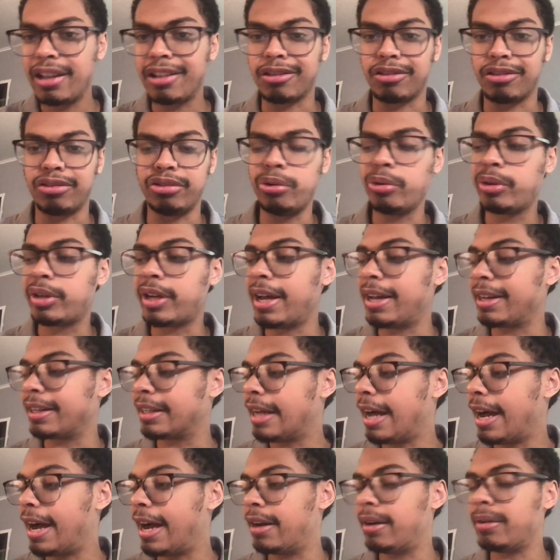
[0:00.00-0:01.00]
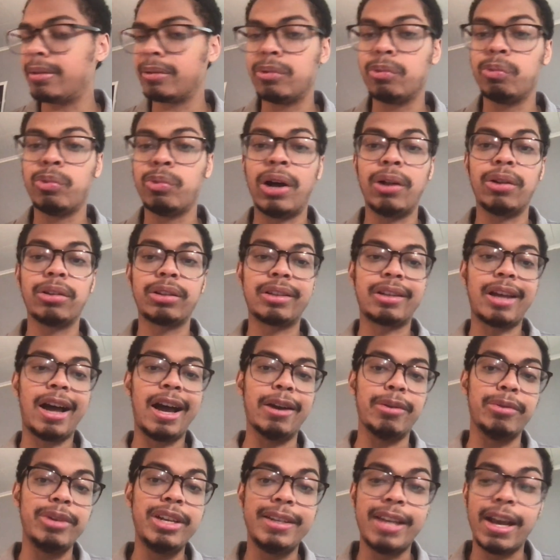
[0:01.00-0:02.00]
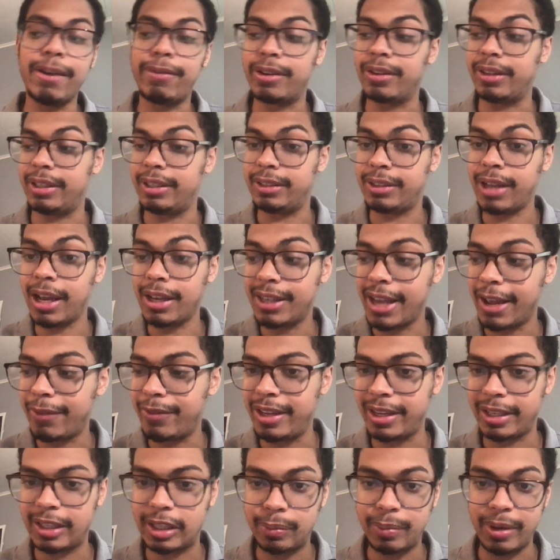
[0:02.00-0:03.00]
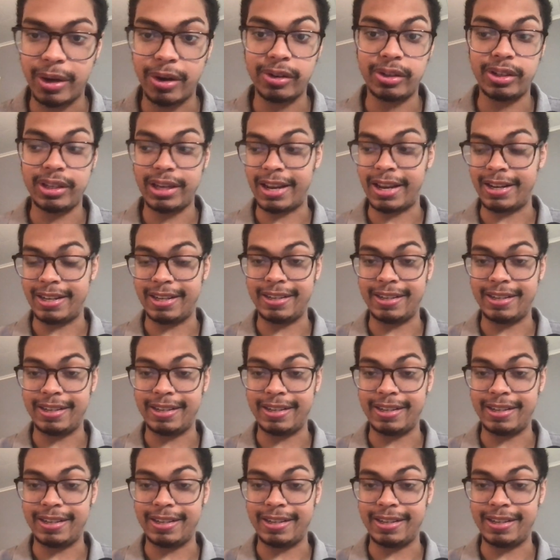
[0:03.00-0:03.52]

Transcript: Luka and Ky- well, Kyrie definitely does have the experience, and he